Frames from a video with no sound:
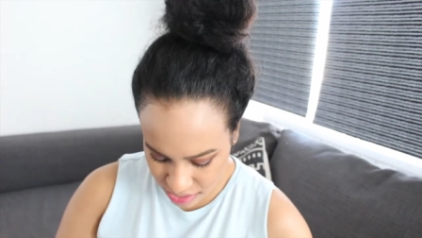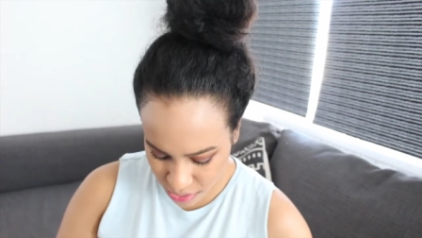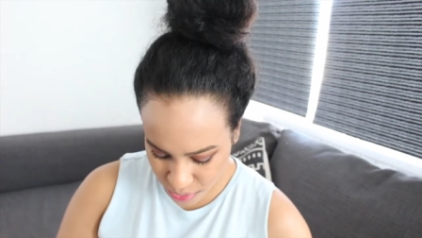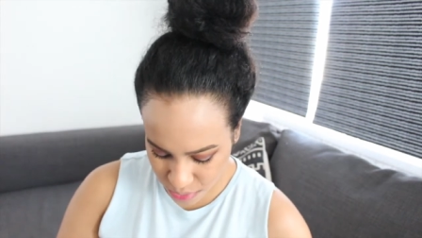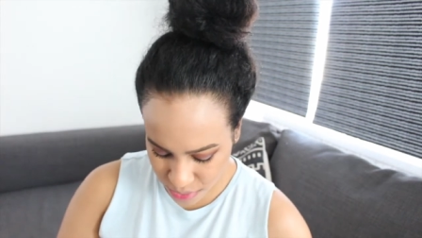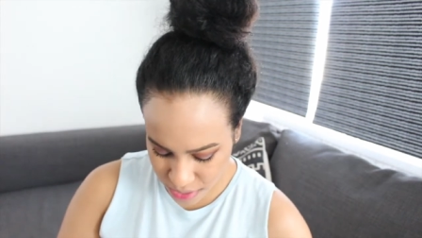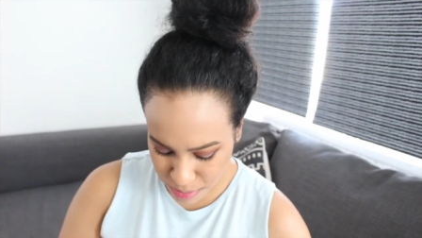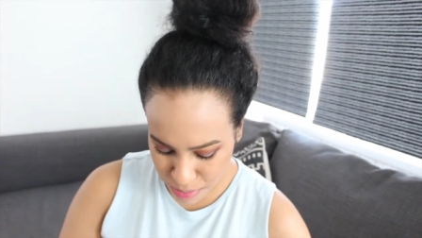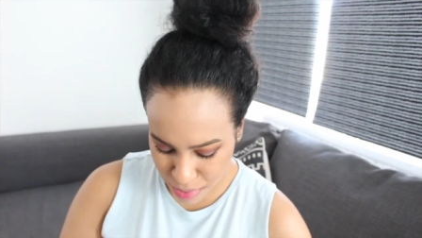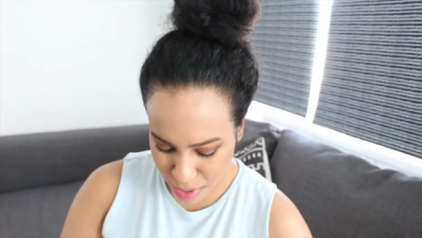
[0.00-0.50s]
so
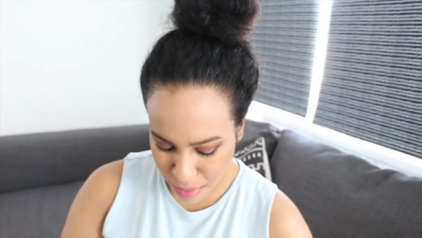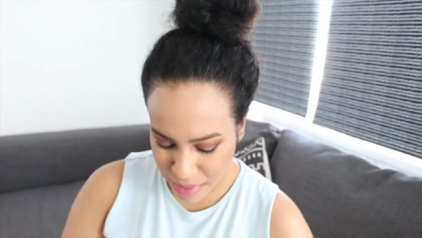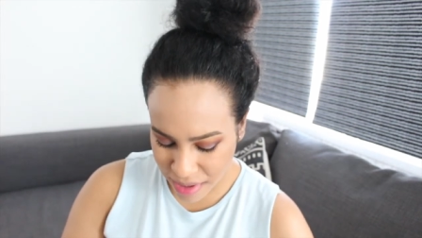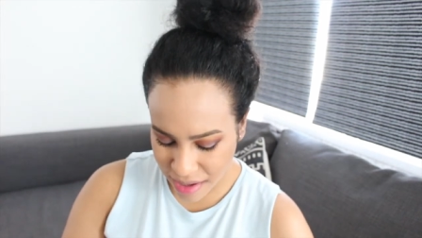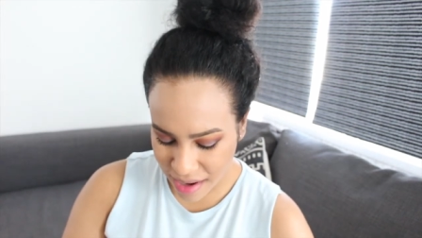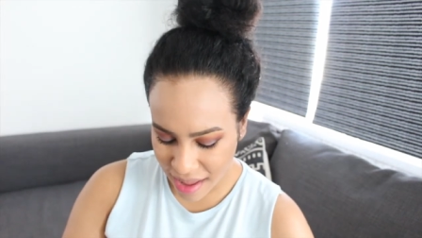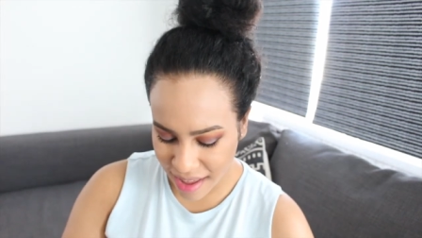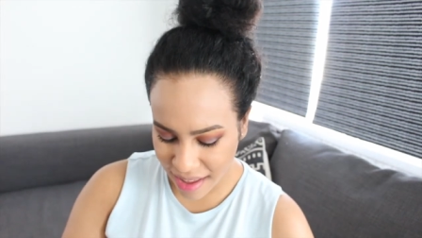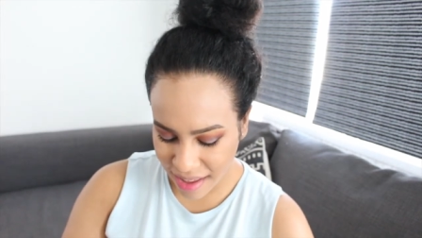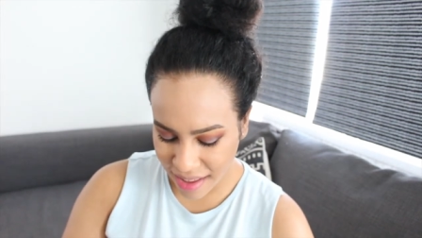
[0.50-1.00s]
it's probably
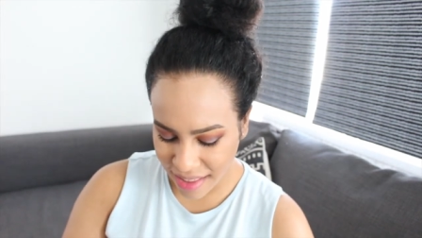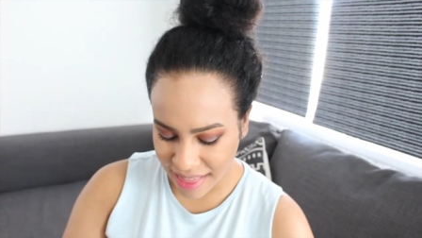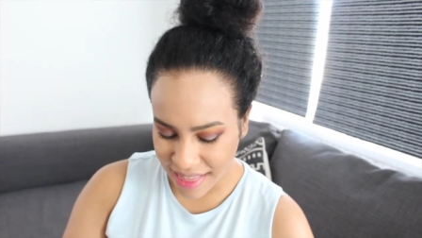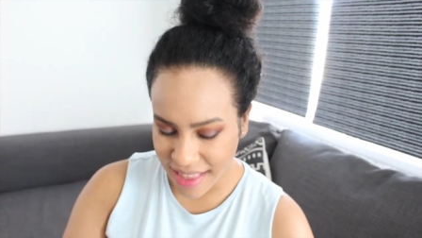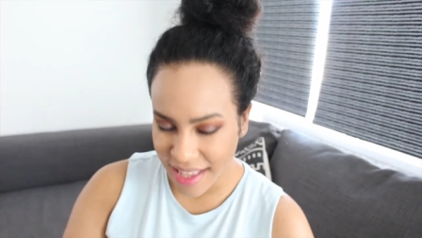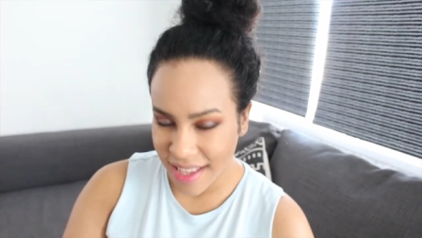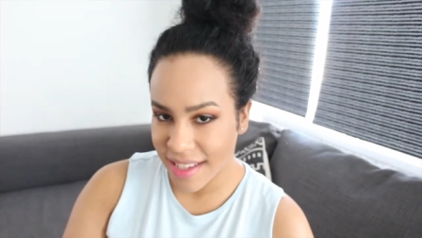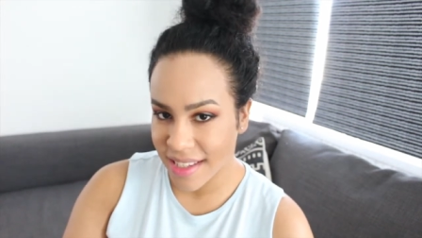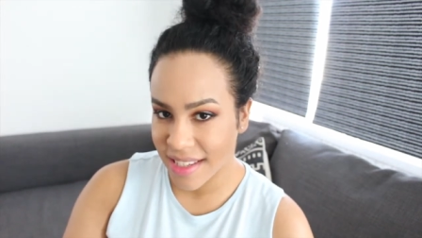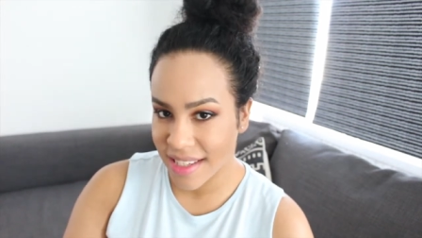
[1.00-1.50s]
like
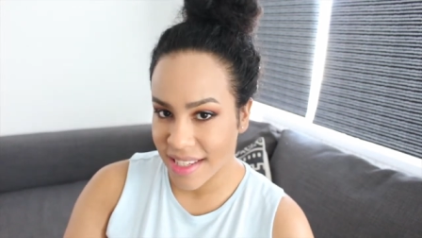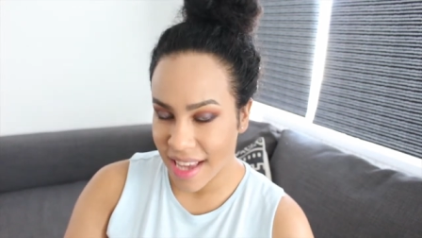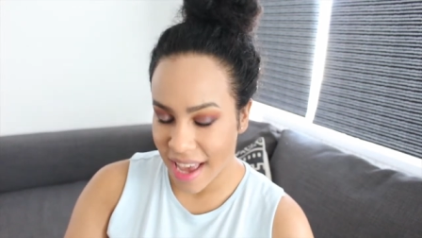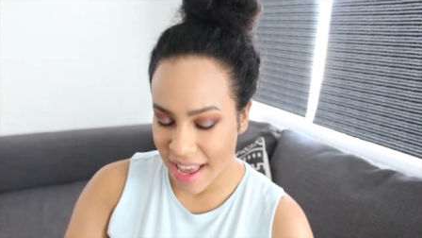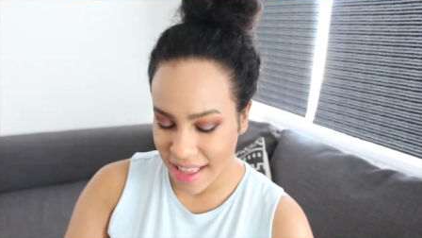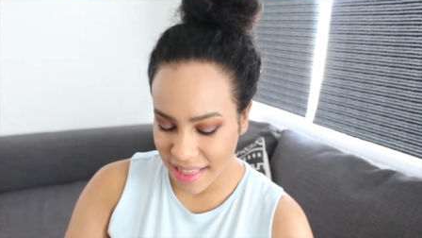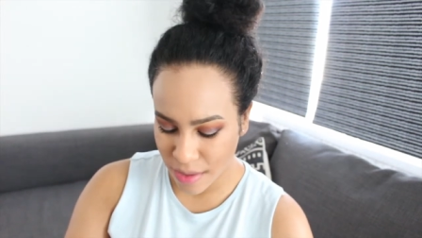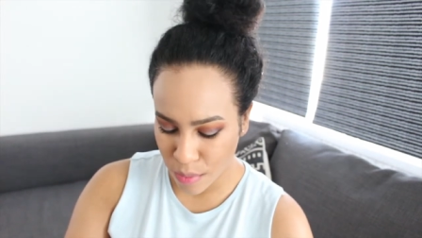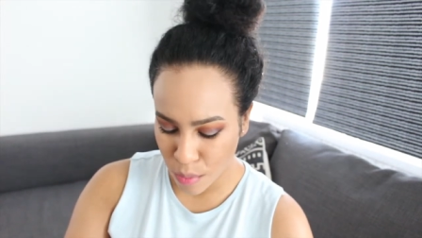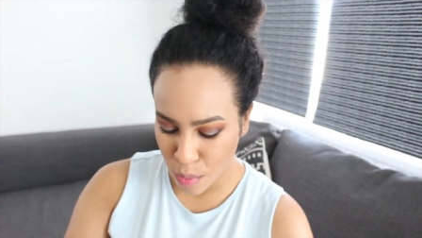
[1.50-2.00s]
this
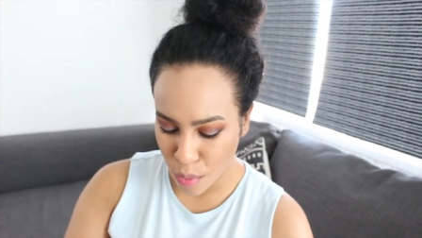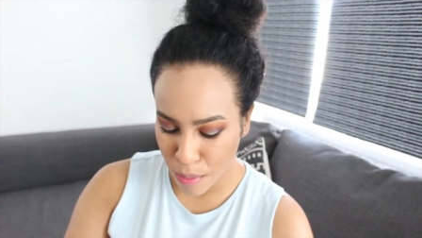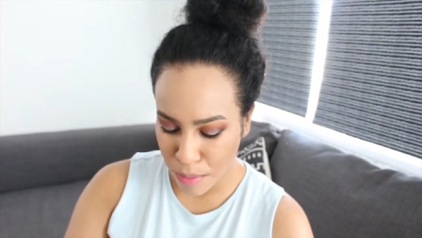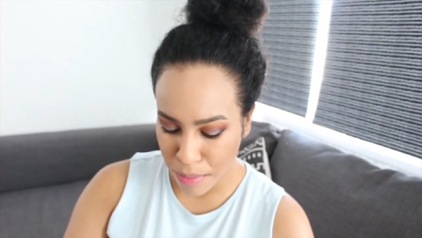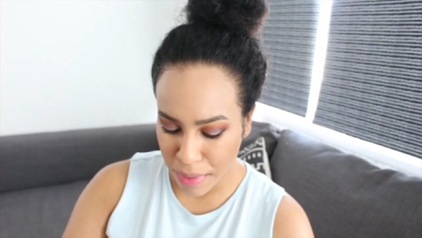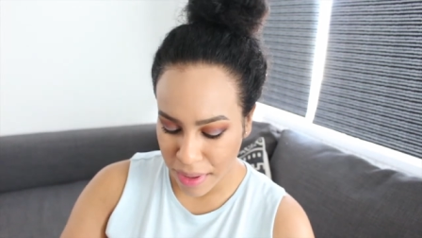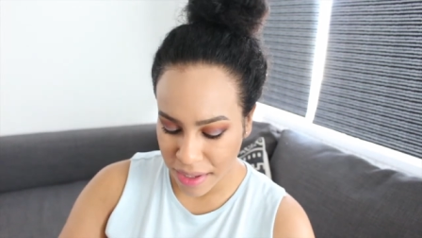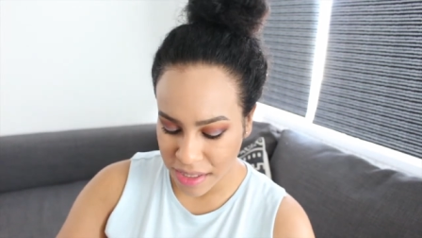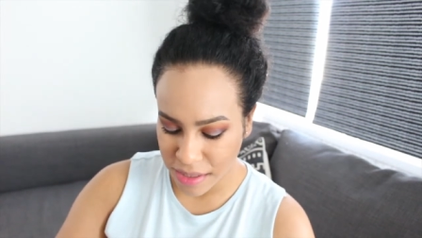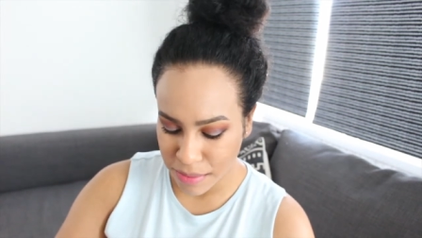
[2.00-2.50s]
and the
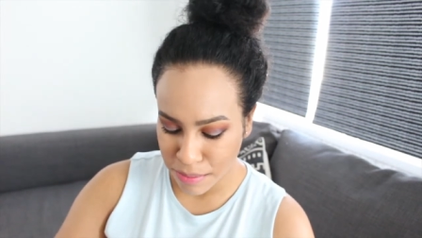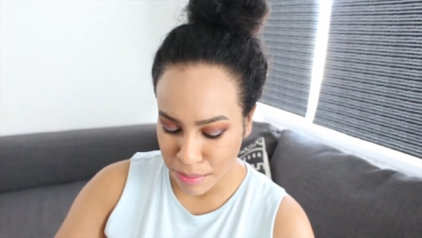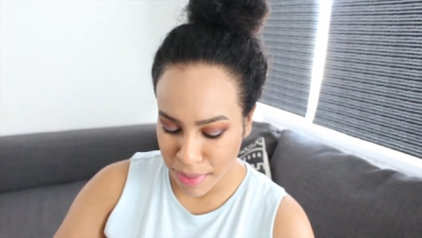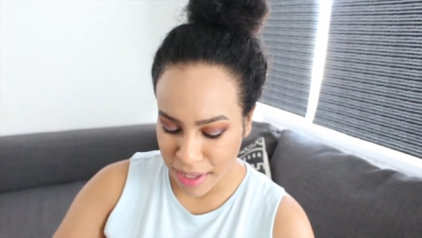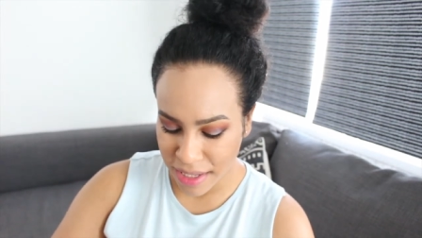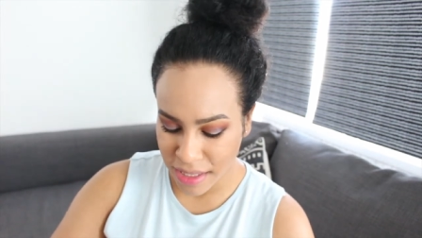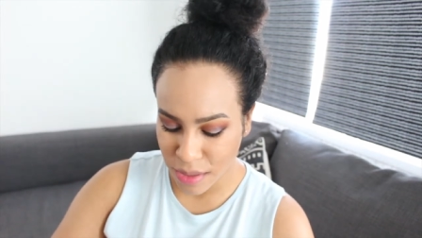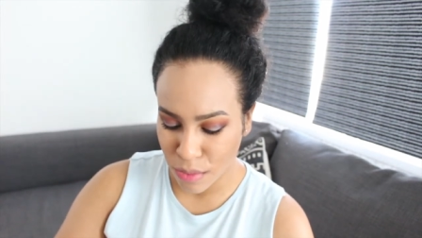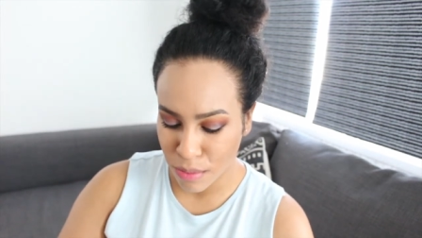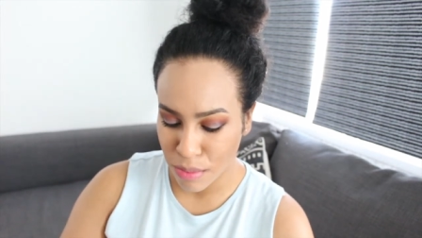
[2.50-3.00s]
warm beige
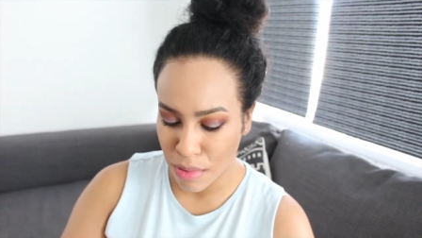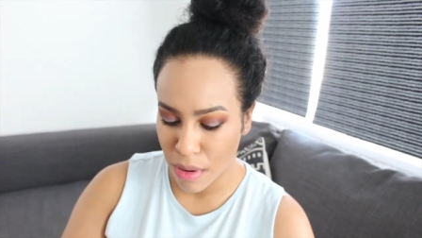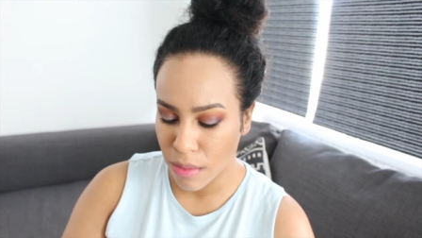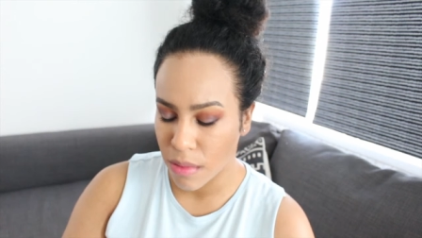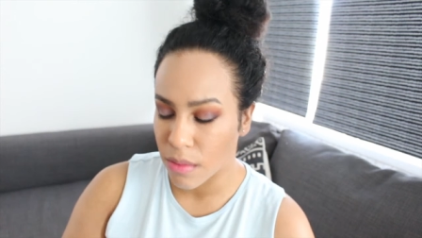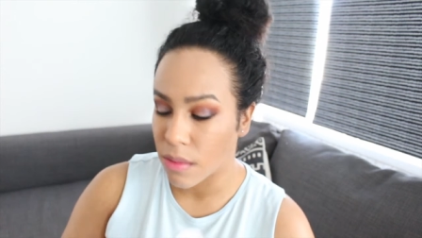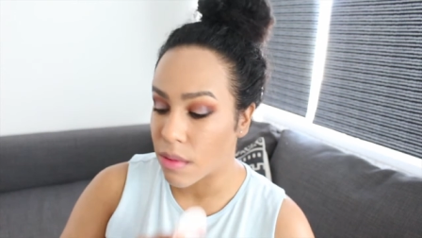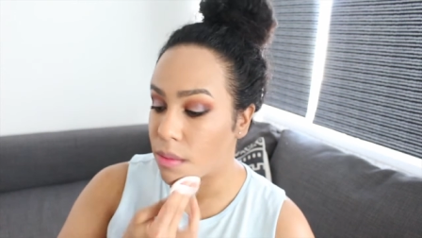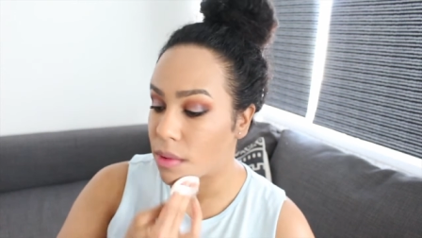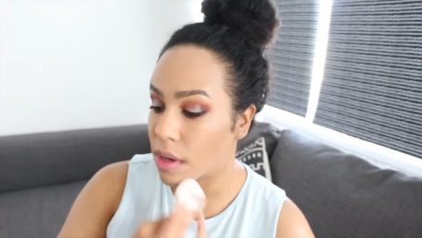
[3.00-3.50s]
mix will
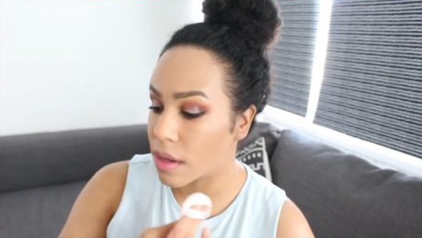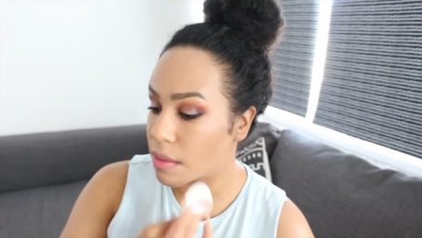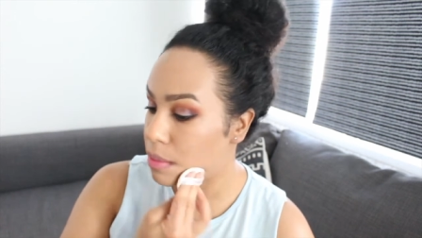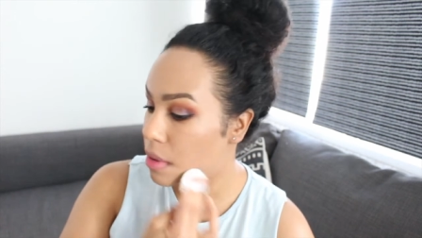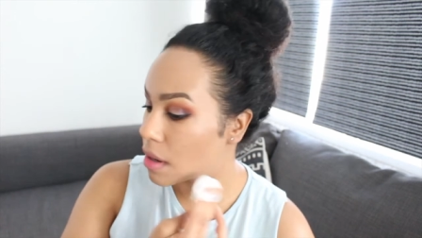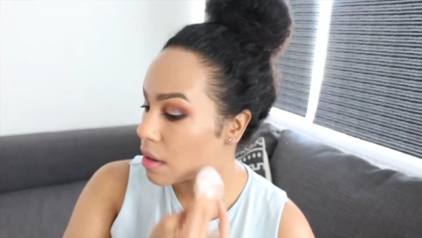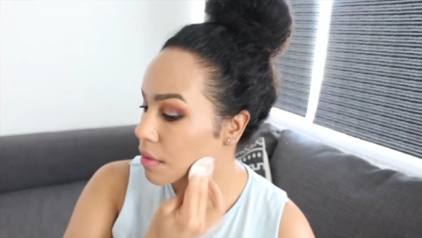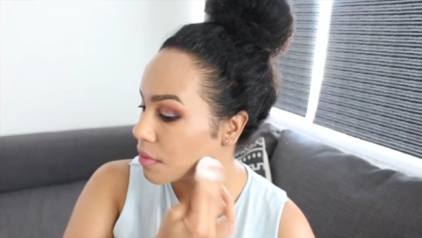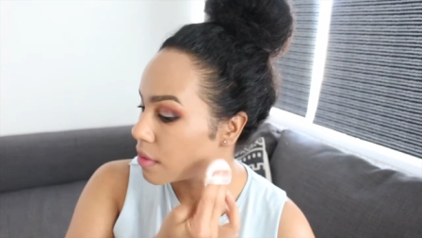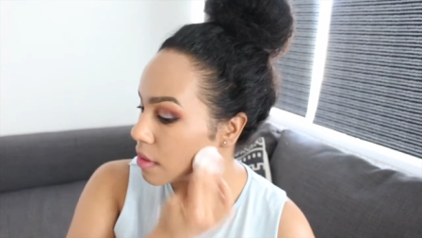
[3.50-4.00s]
probably be my
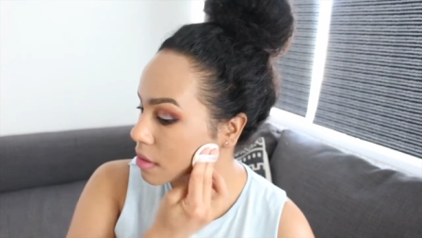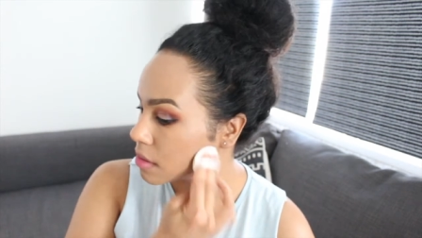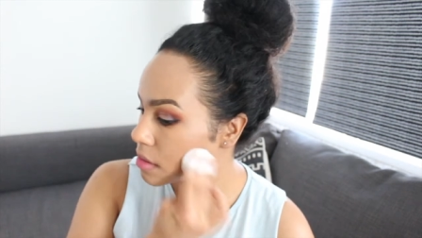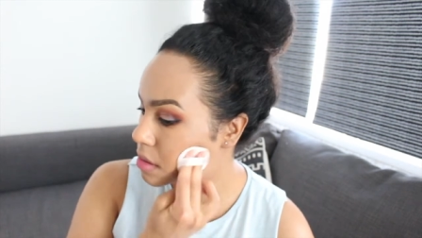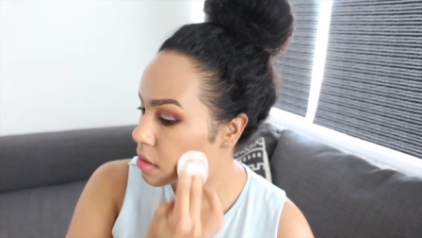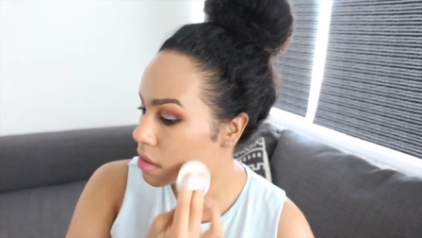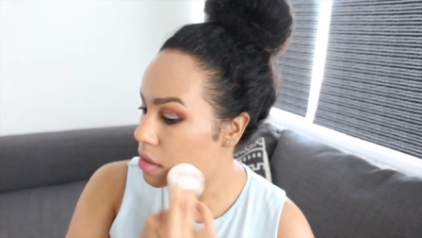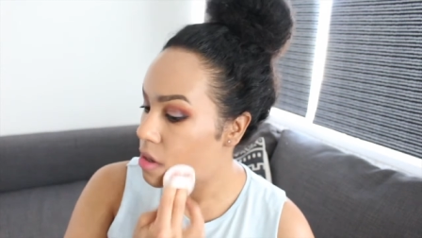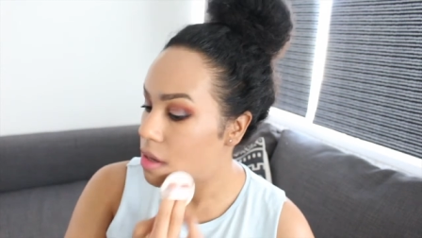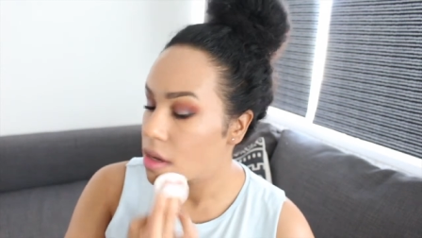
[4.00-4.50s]
perfect